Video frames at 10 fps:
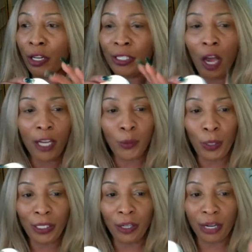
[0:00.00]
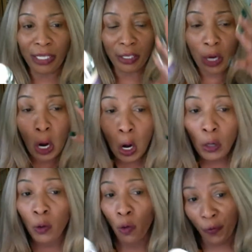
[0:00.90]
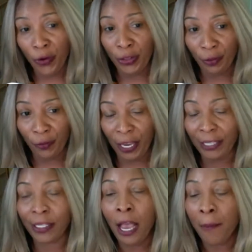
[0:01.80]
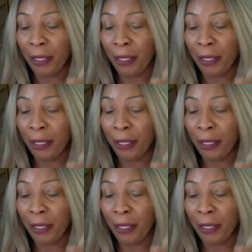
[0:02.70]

your dark spot corrector all over the face.